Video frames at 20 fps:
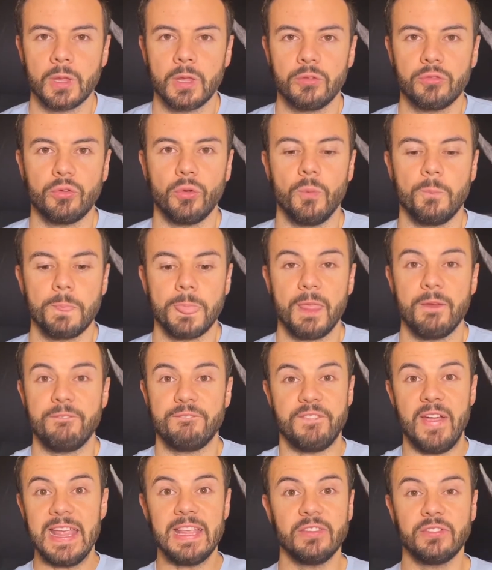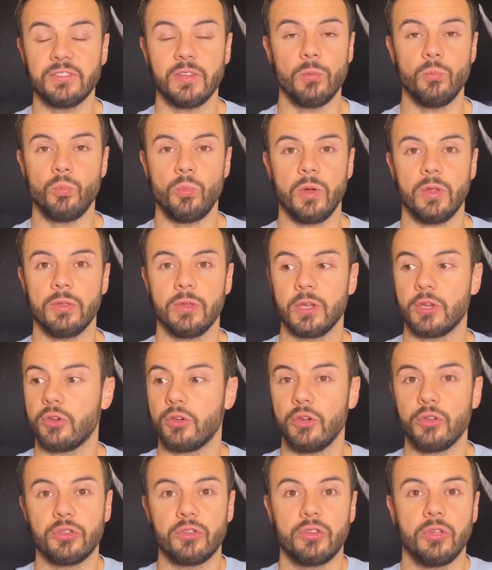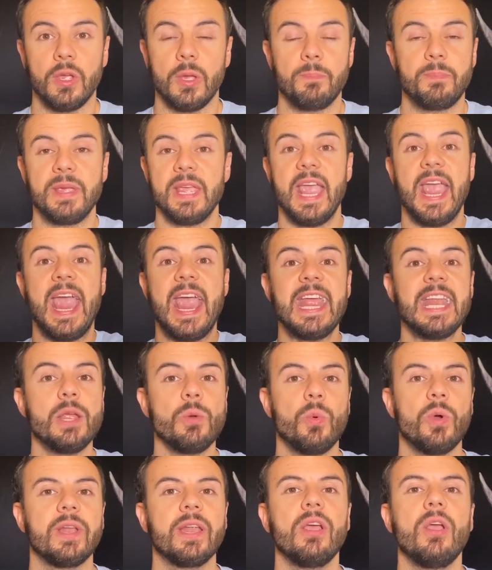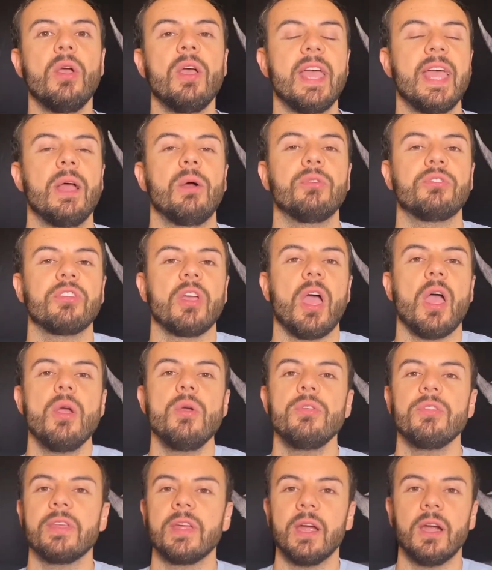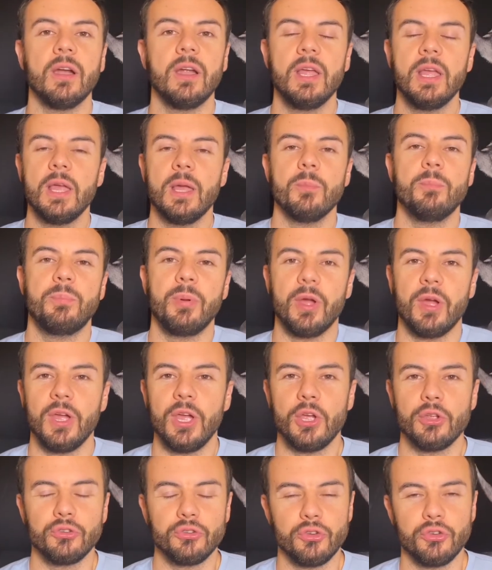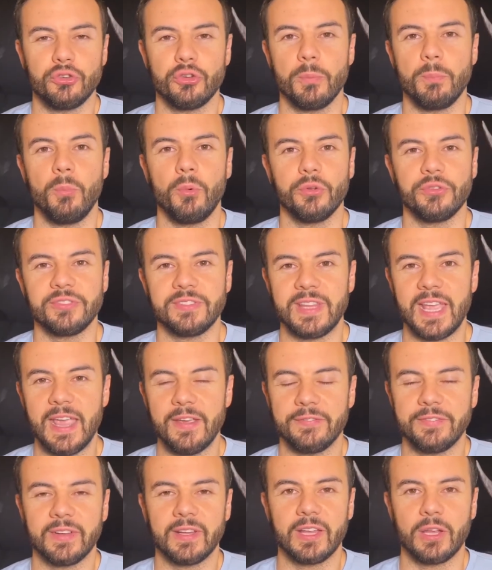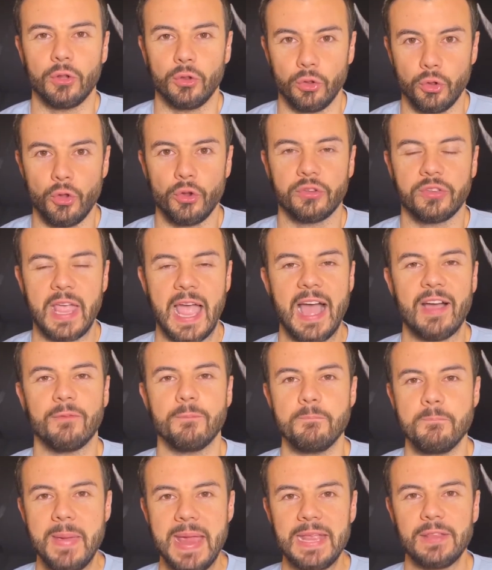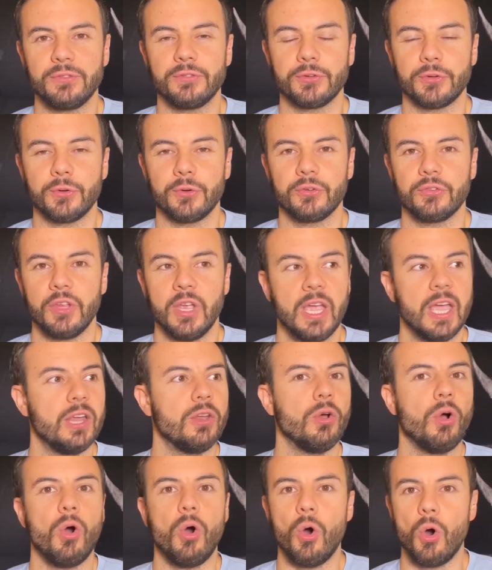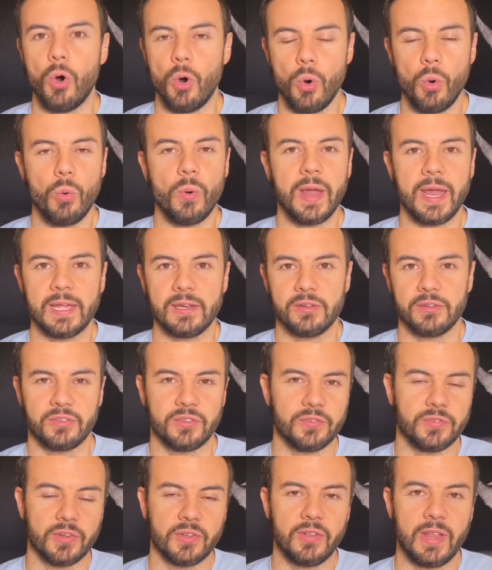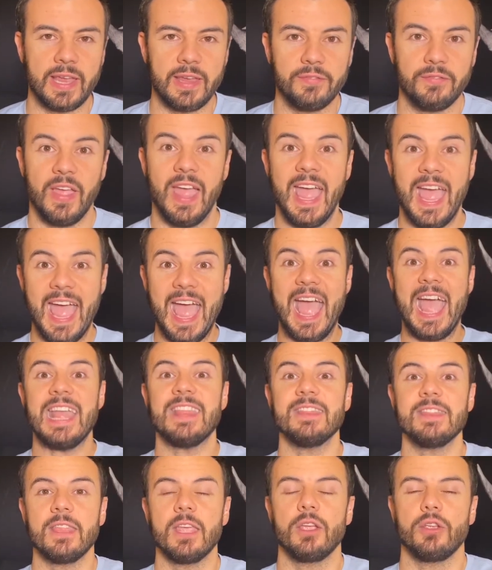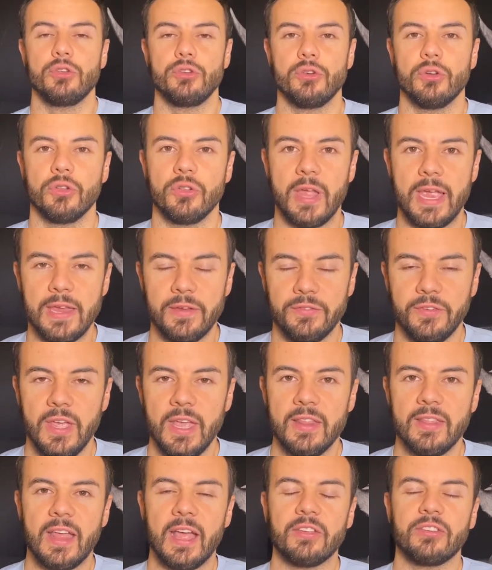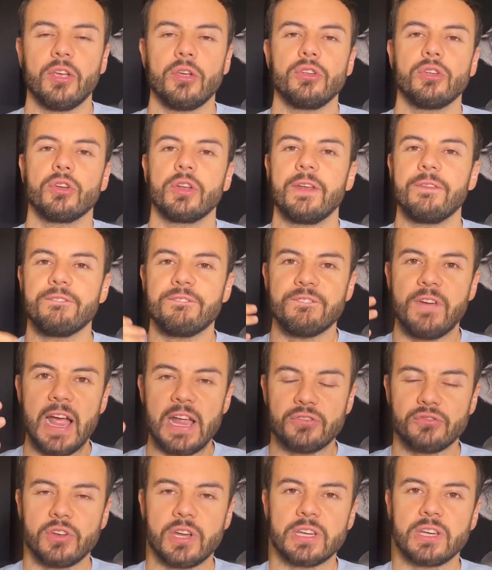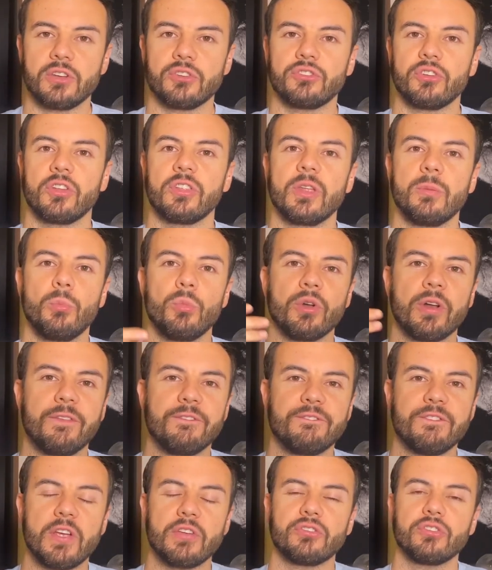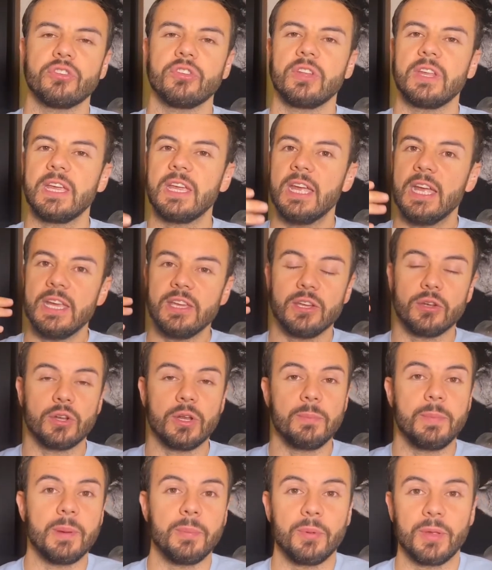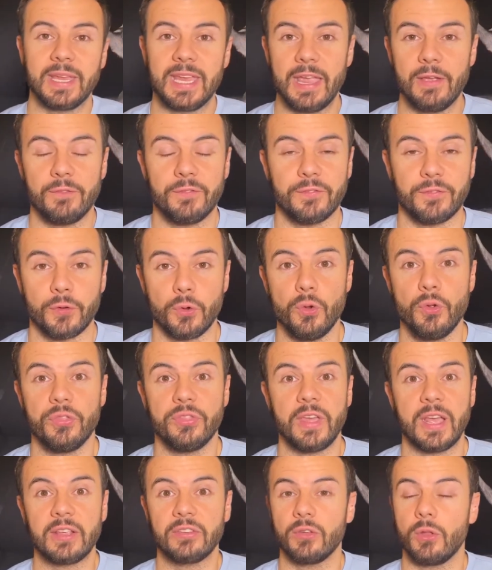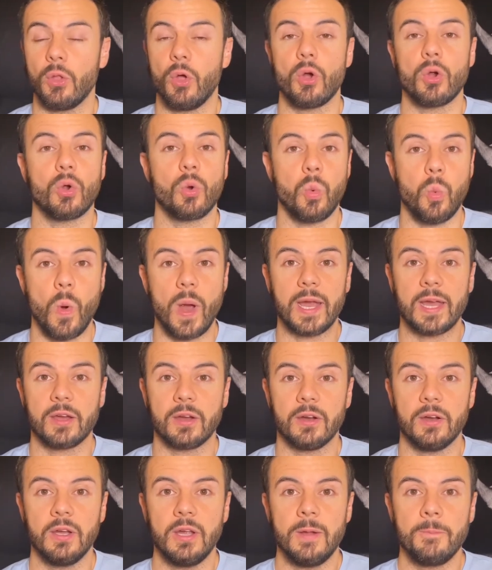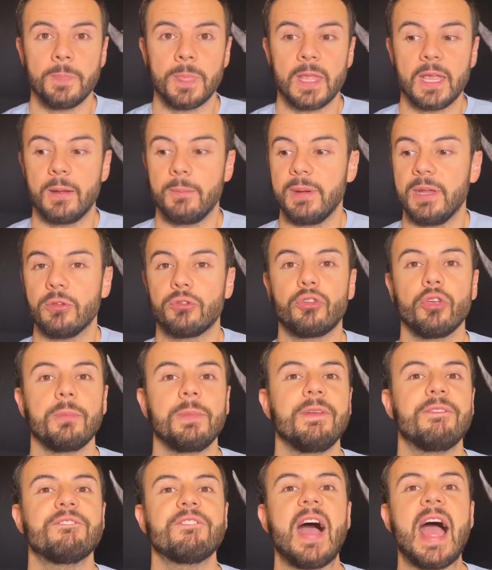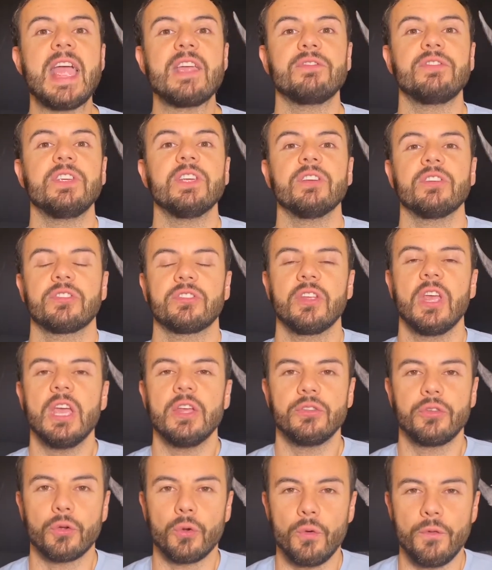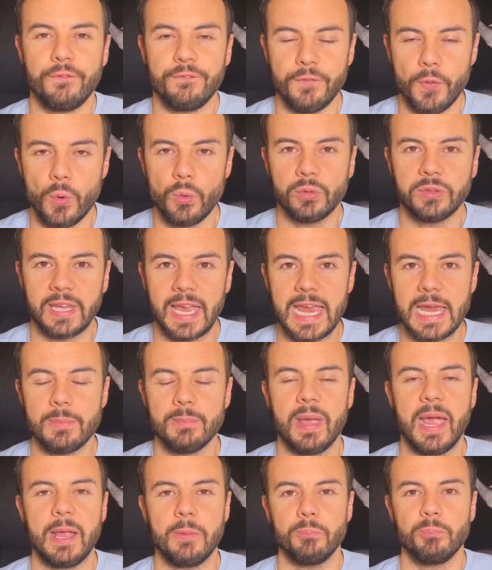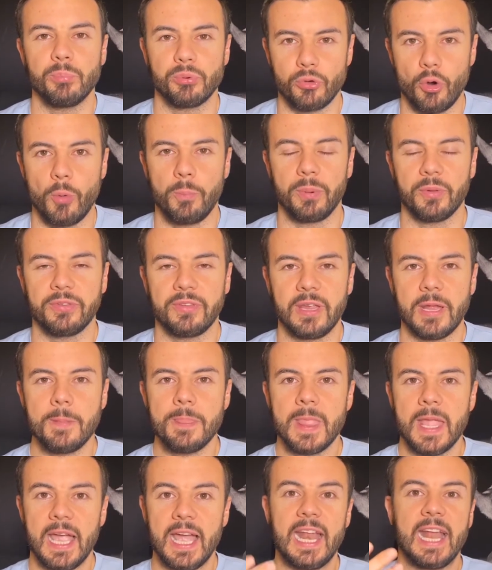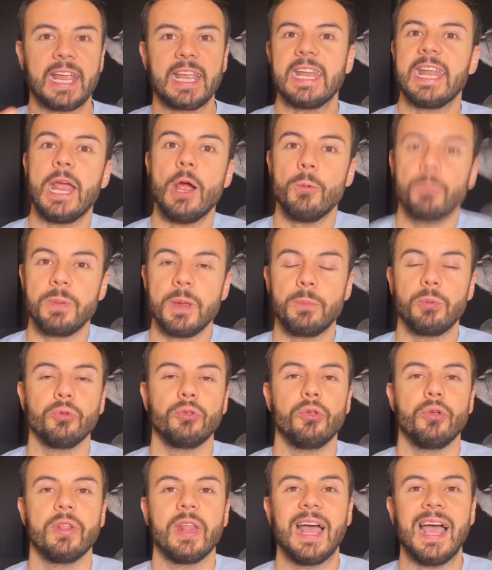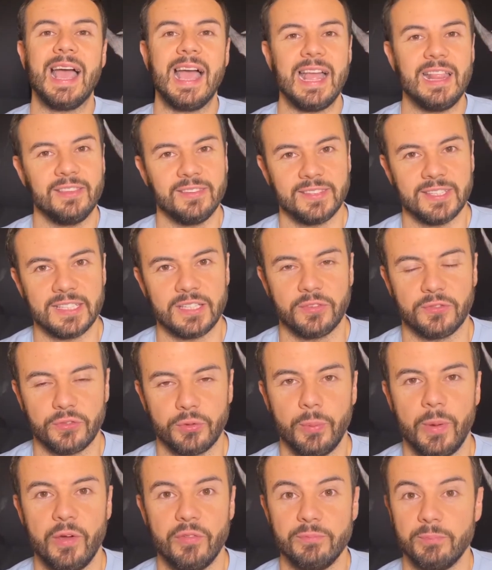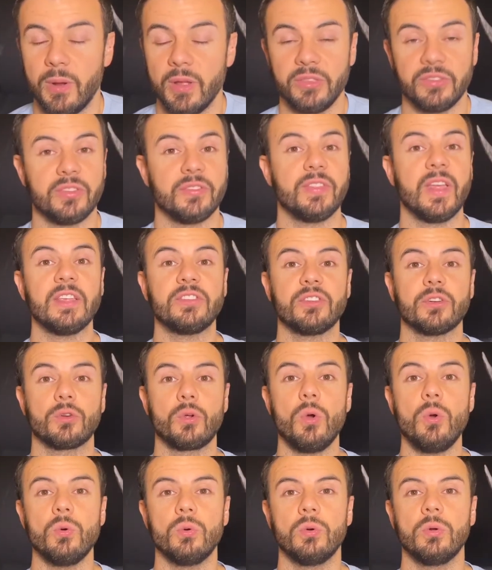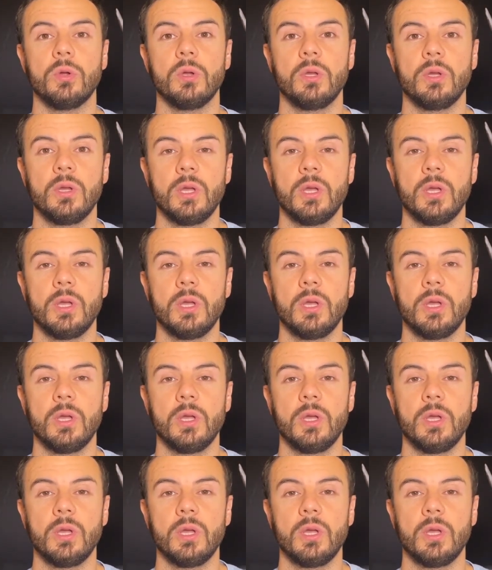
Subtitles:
So find someone that could be anyone else out there, but you should most definitely look to have mentors in all areas of your life. That's how you're going to fast track your journey more efficiently. You're going to be able to get through things a lot quicker. I mean, it took me 5 years to go full time in property, and I can help people do that inside of 12 months if that's their goal.